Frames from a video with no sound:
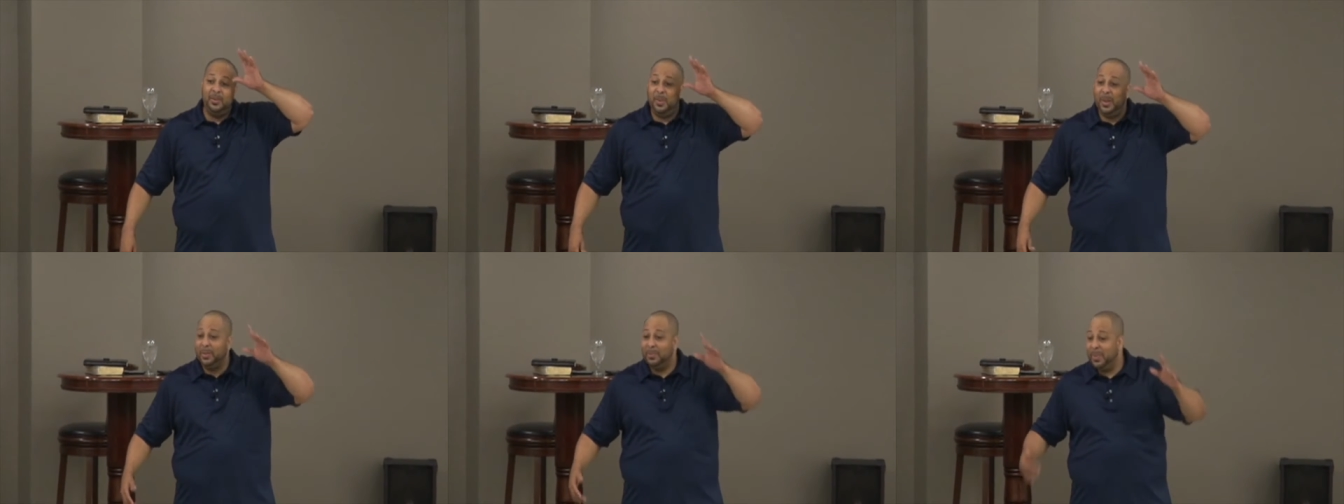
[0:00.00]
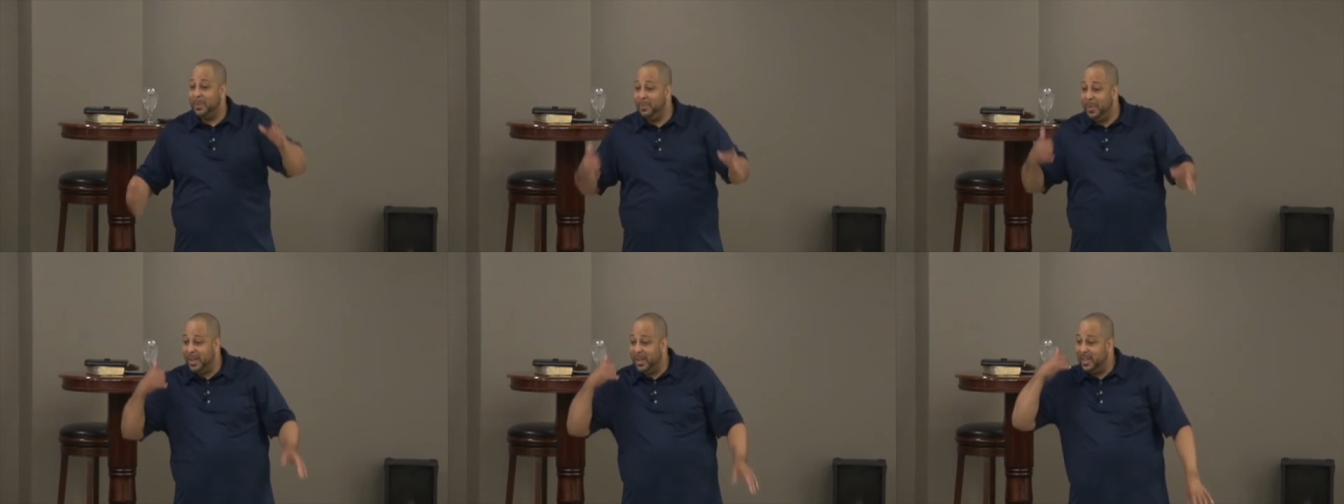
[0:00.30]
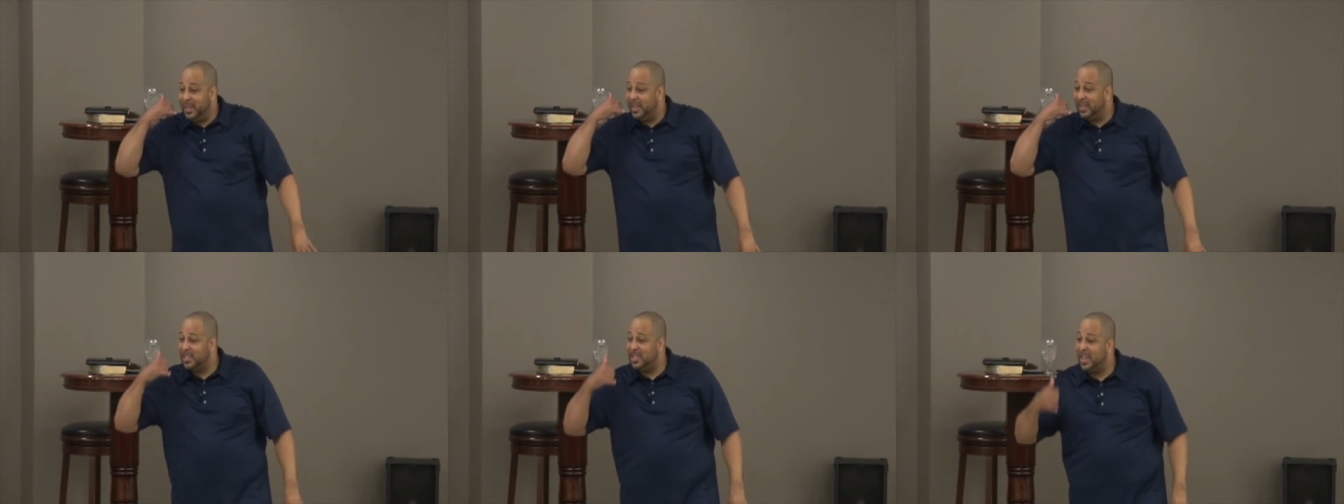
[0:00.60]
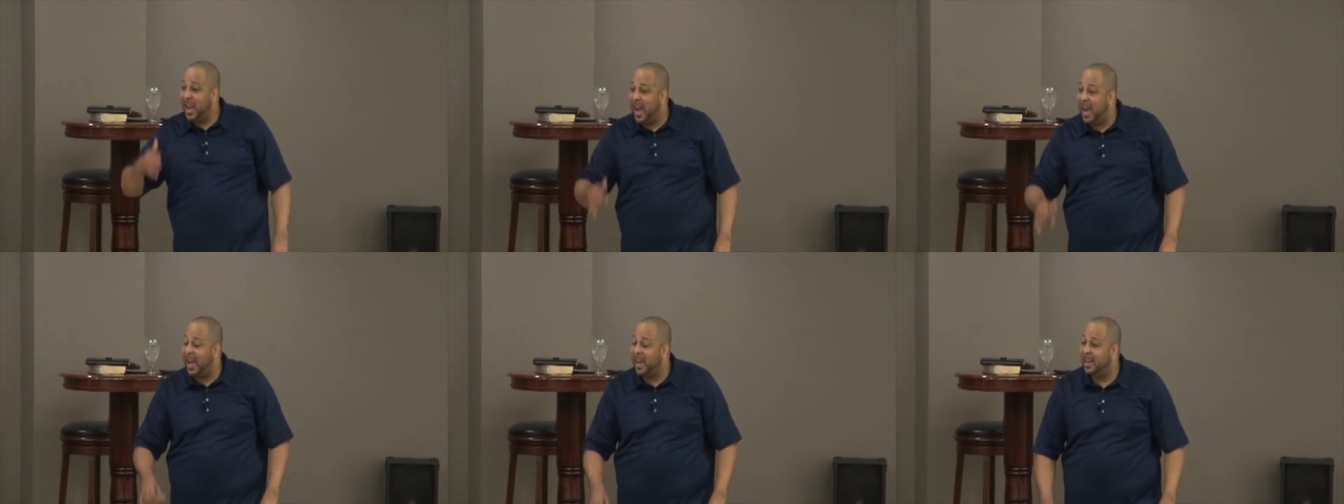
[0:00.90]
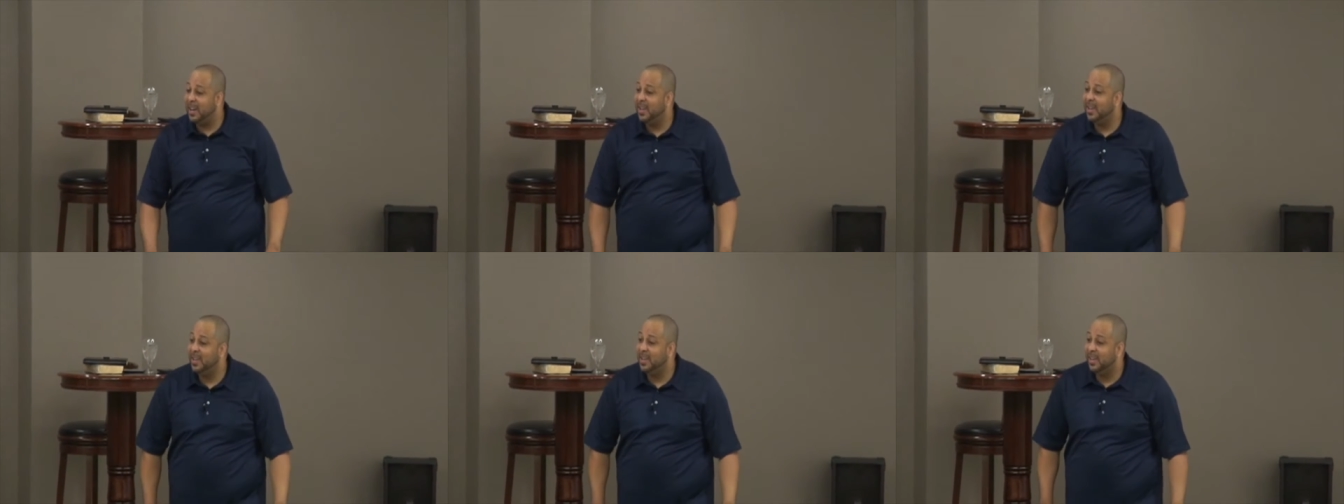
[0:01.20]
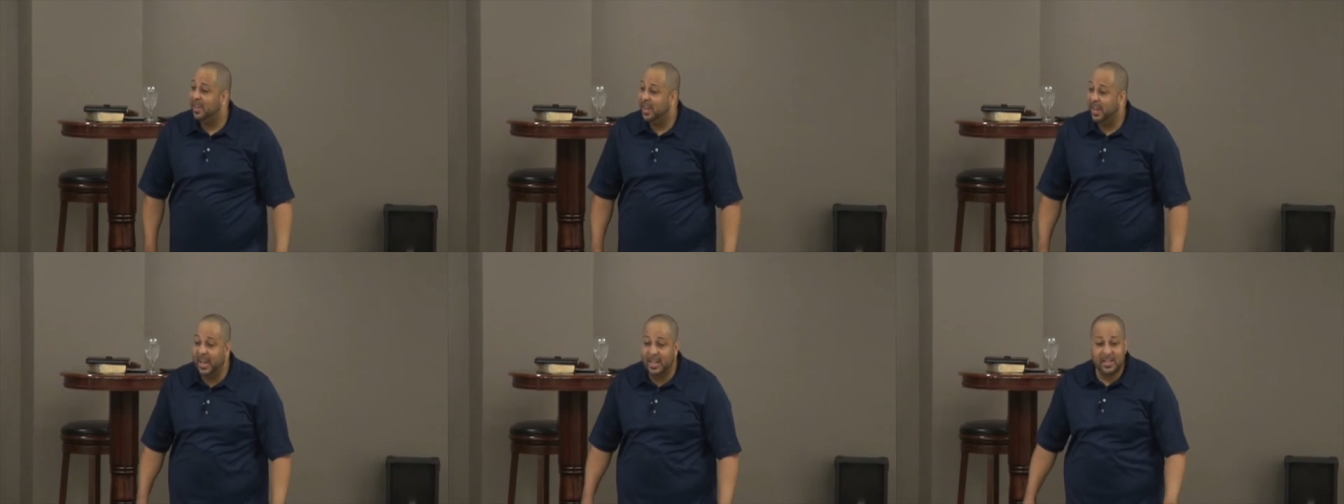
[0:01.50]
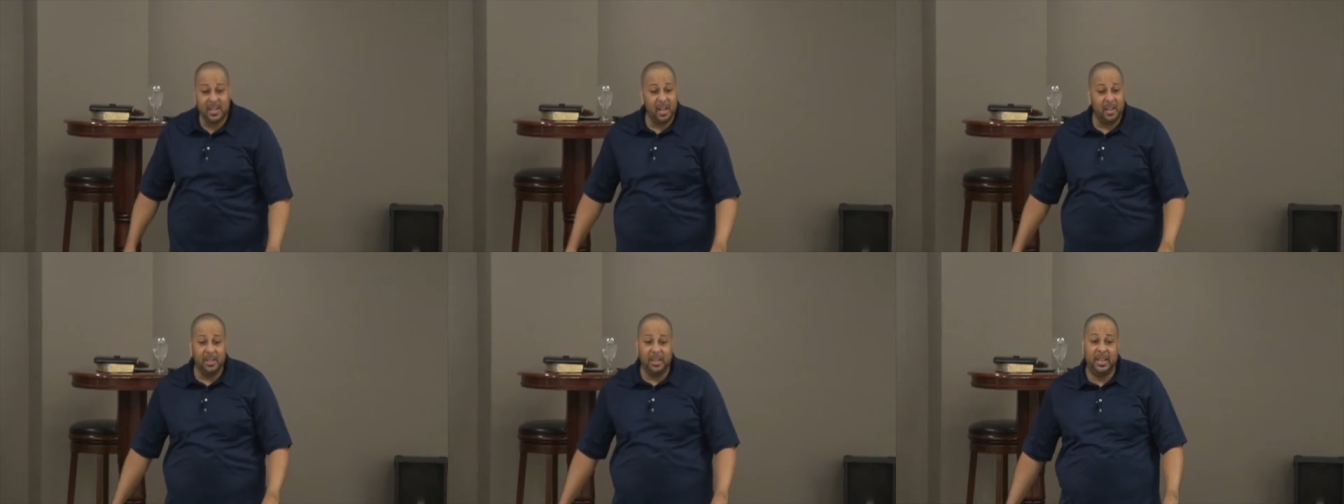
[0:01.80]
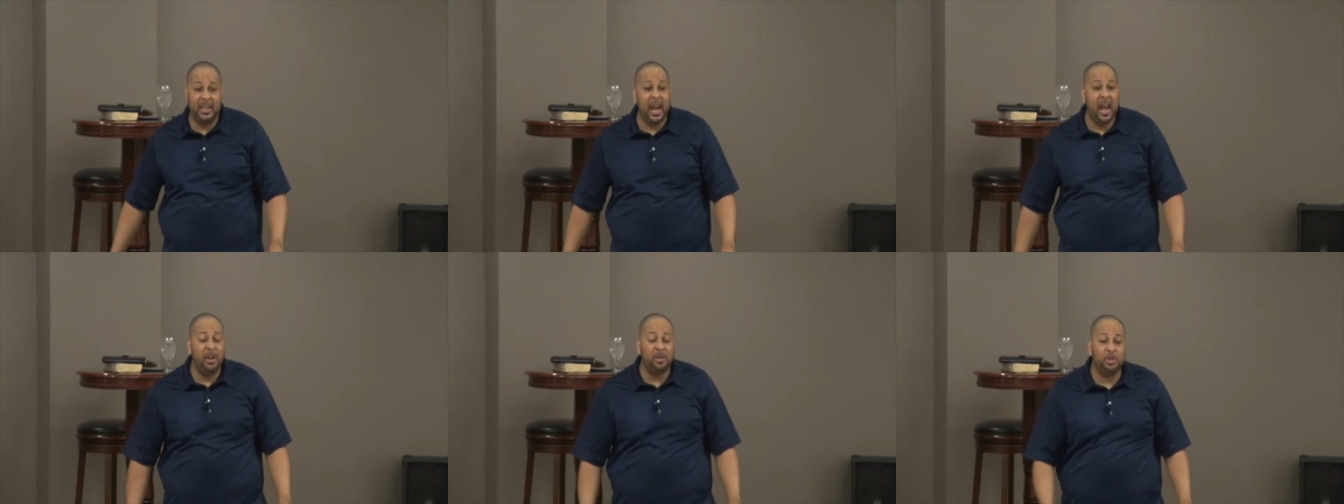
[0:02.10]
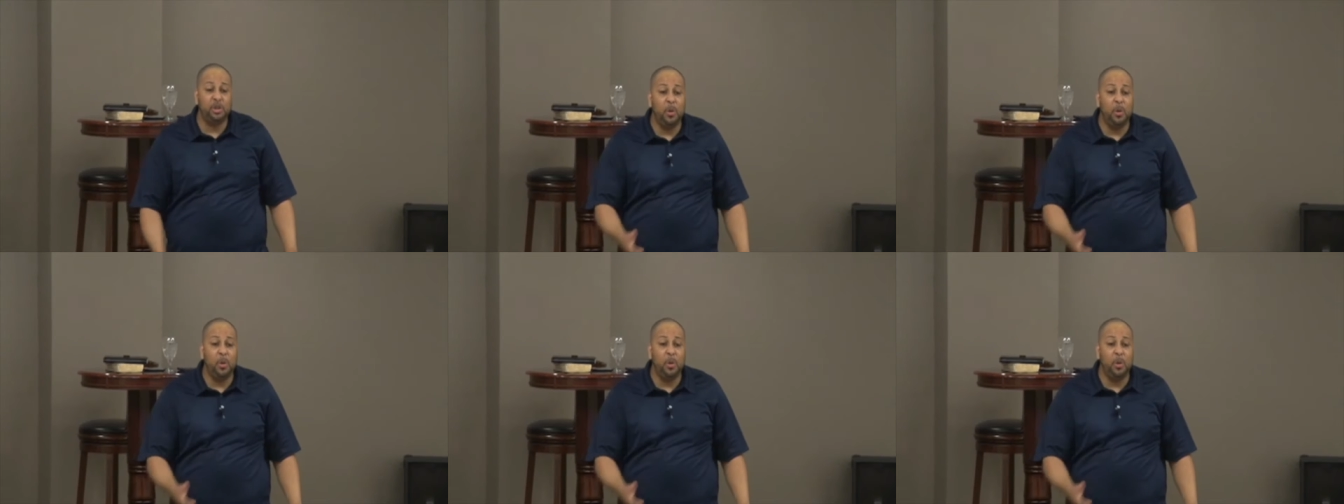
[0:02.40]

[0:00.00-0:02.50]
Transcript: we, we went another shot. He told get out.